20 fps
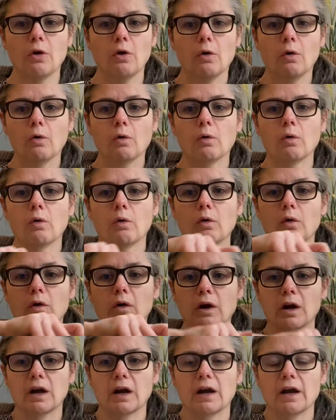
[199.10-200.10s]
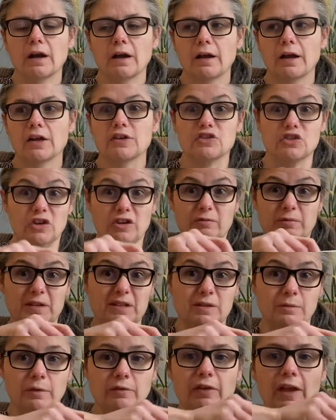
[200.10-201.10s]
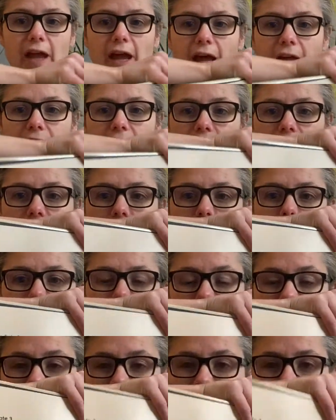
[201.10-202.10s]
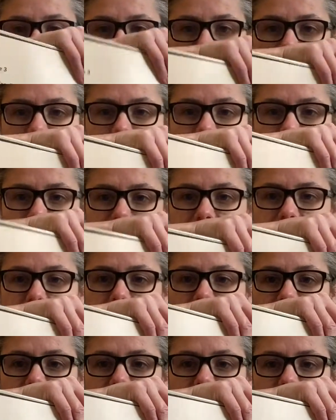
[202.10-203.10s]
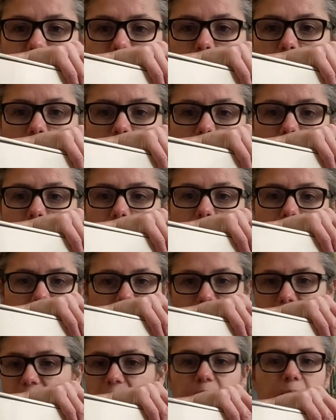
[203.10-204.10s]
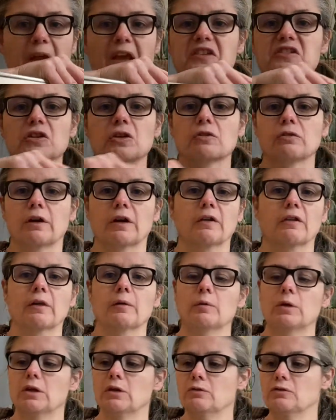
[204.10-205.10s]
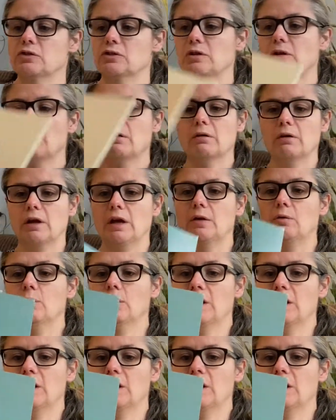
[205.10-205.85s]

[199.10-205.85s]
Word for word: or achievements that we've had. So on this one, this year, I just wrote out basic curricula that we used. Okay, we